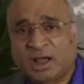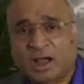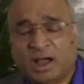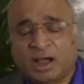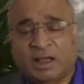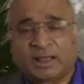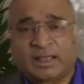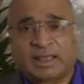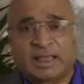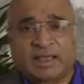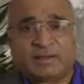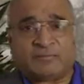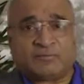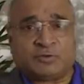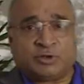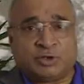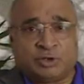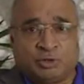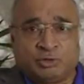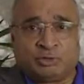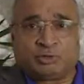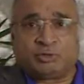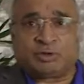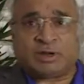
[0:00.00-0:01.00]
I have
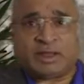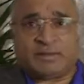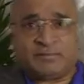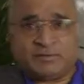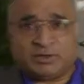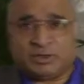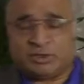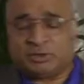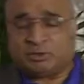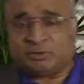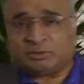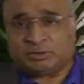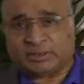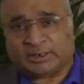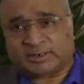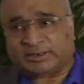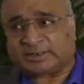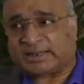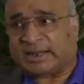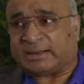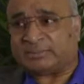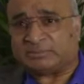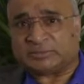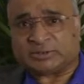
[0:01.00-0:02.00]
new revenue that
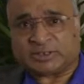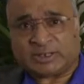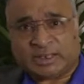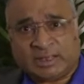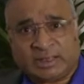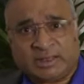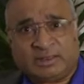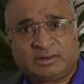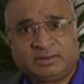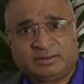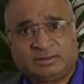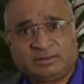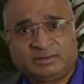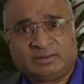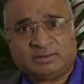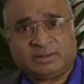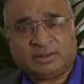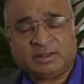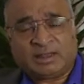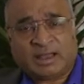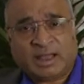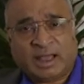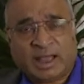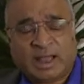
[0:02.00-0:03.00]
comes in,
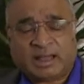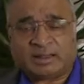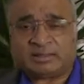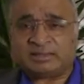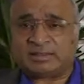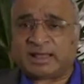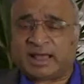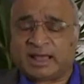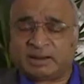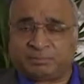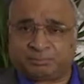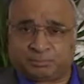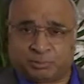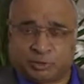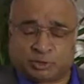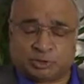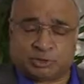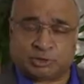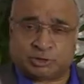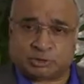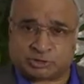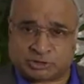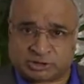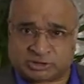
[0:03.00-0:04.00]
and that
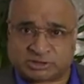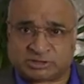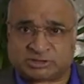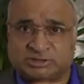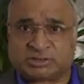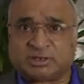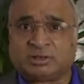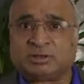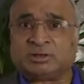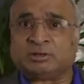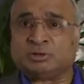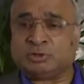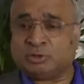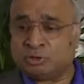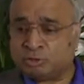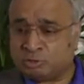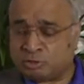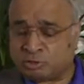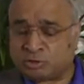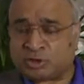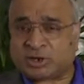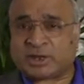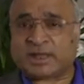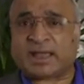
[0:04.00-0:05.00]
produces
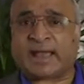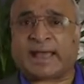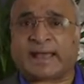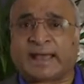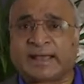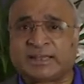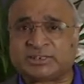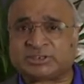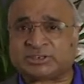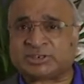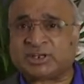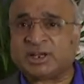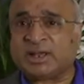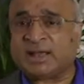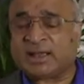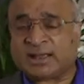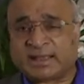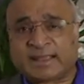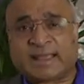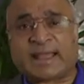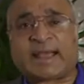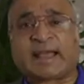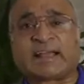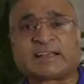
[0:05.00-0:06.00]
new cash.
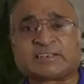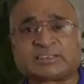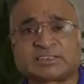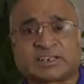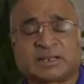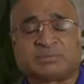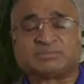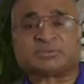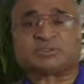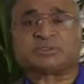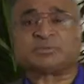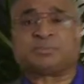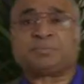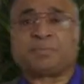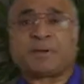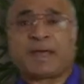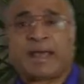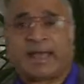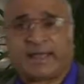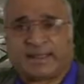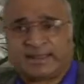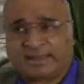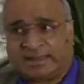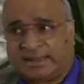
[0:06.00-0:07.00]
Cash comes
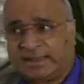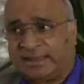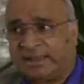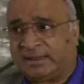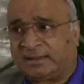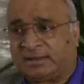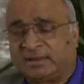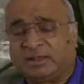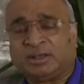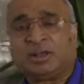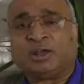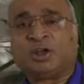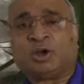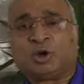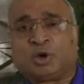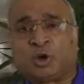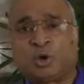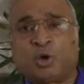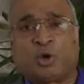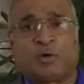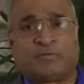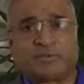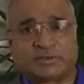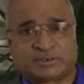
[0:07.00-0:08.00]
back in
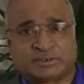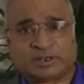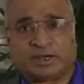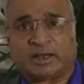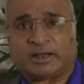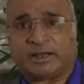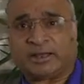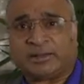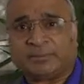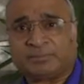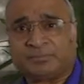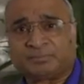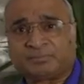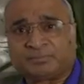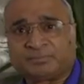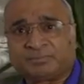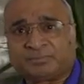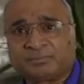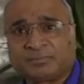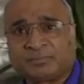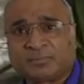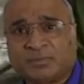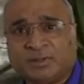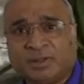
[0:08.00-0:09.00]
over time.
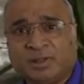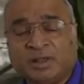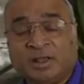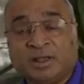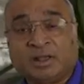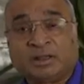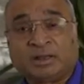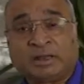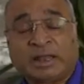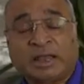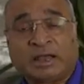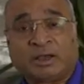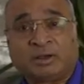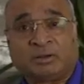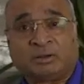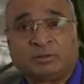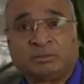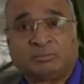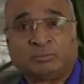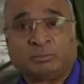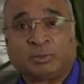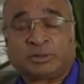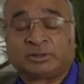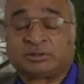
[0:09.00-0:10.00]
Now,
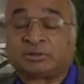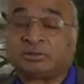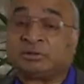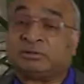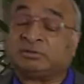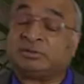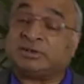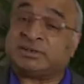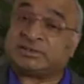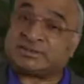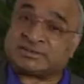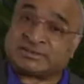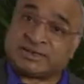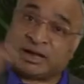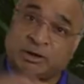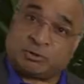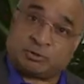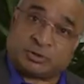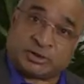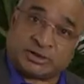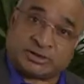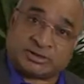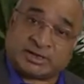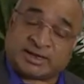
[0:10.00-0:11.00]
with
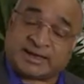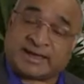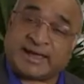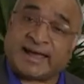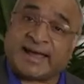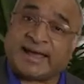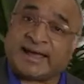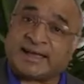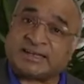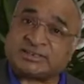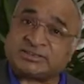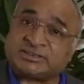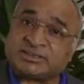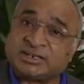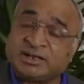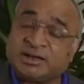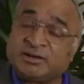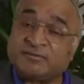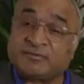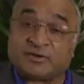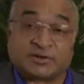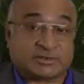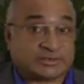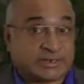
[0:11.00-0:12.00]
discounting the cash
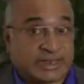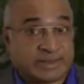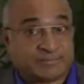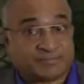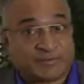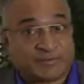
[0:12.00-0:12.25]
for time